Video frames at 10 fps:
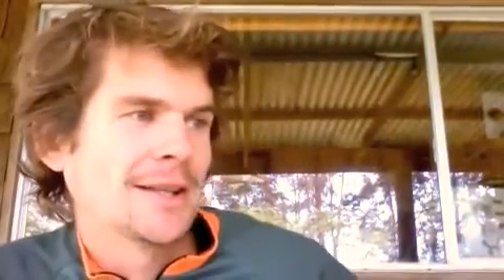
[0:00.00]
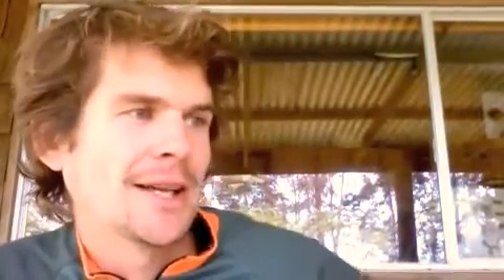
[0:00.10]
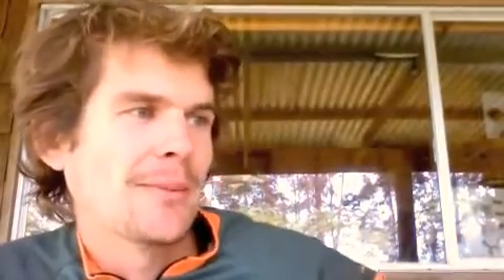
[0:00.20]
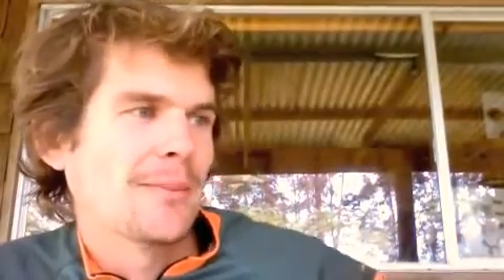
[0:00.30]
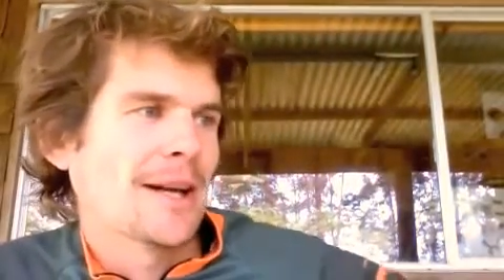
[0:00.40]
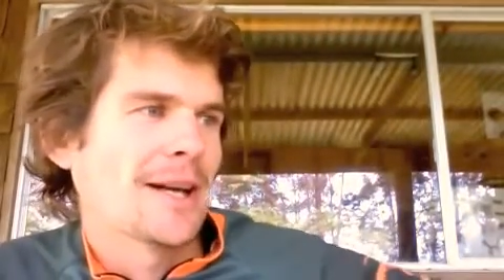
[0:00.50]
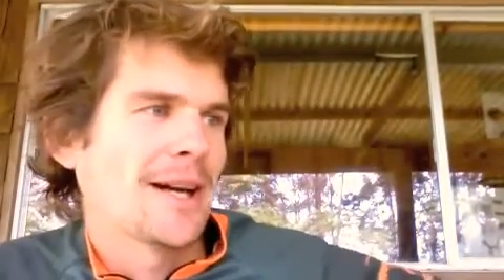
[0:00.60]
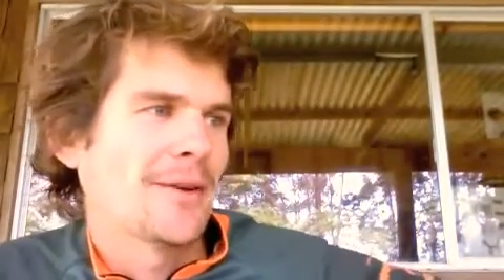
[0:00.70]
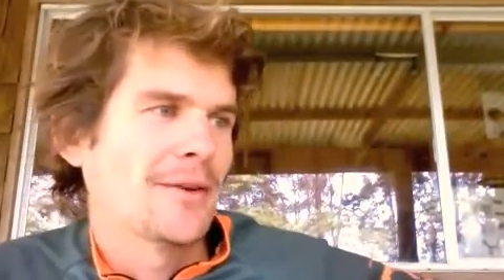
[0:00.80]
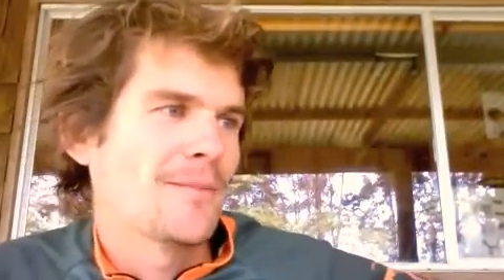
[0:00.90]
getting back
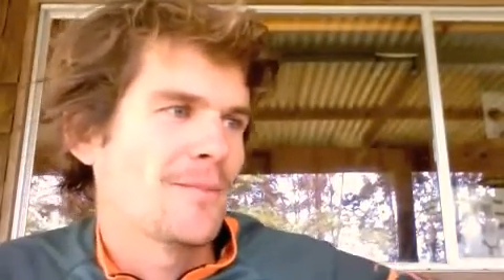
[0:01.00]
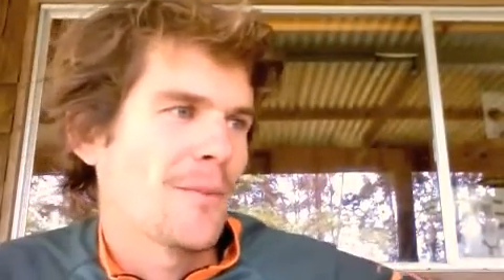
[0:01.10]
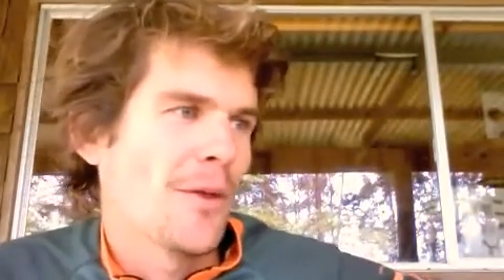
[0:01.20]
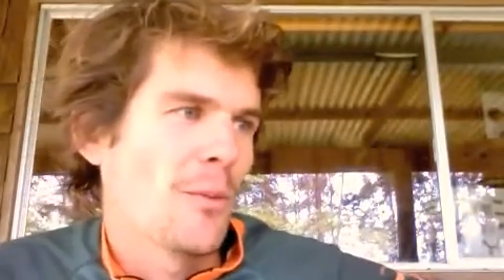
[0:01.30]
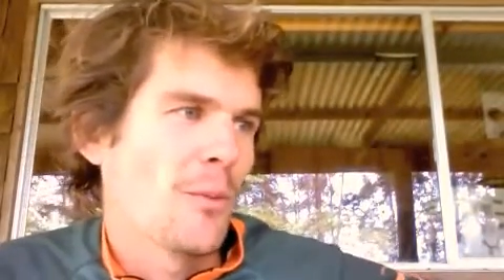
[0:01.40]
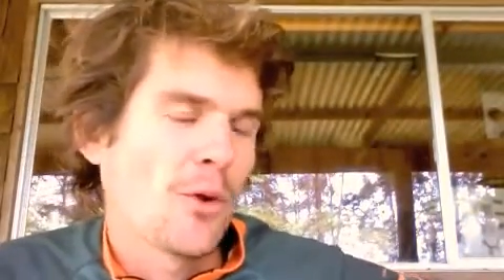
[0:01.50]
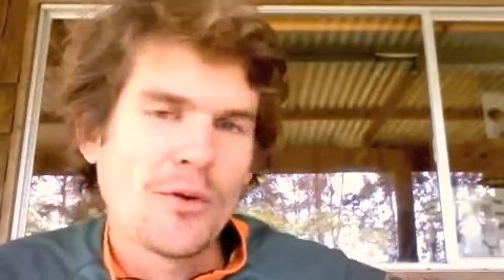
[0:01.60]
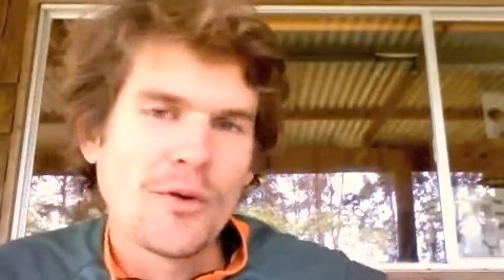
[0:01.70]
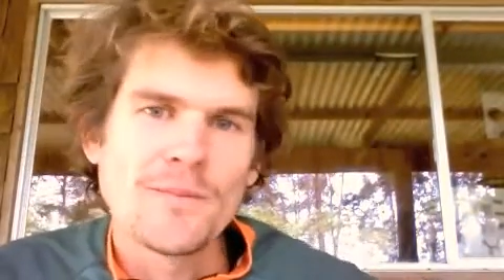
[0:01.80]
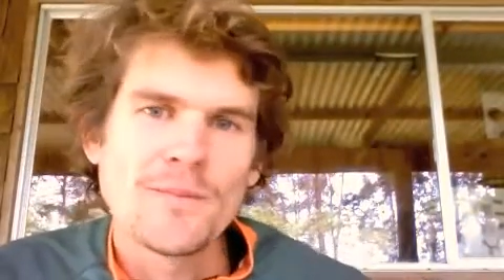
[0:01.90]
now and on the
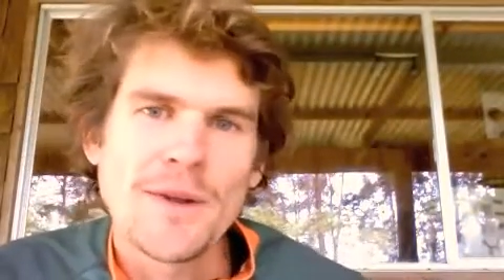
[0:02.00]
water